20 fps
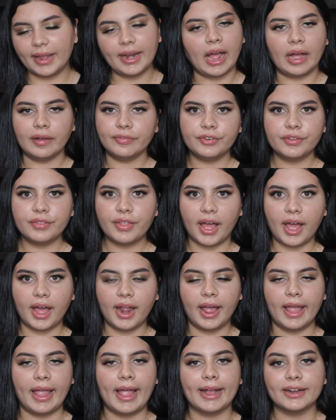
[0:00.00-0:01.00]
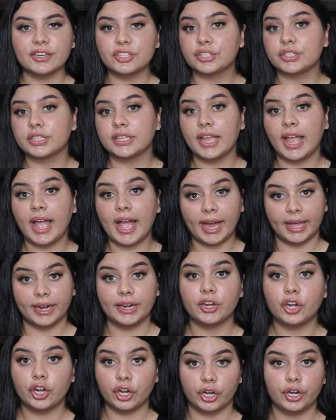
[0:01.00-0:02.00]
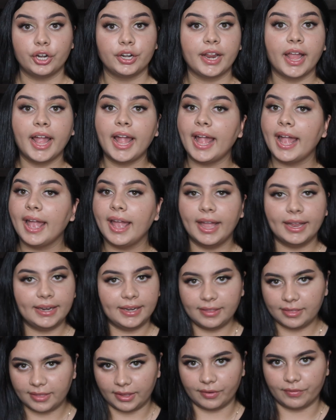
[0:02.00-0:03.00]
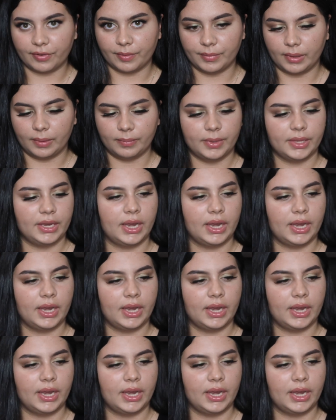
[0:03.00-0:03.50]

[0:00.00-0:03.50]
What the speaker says: And after that, I actually hadn't heard anything from them.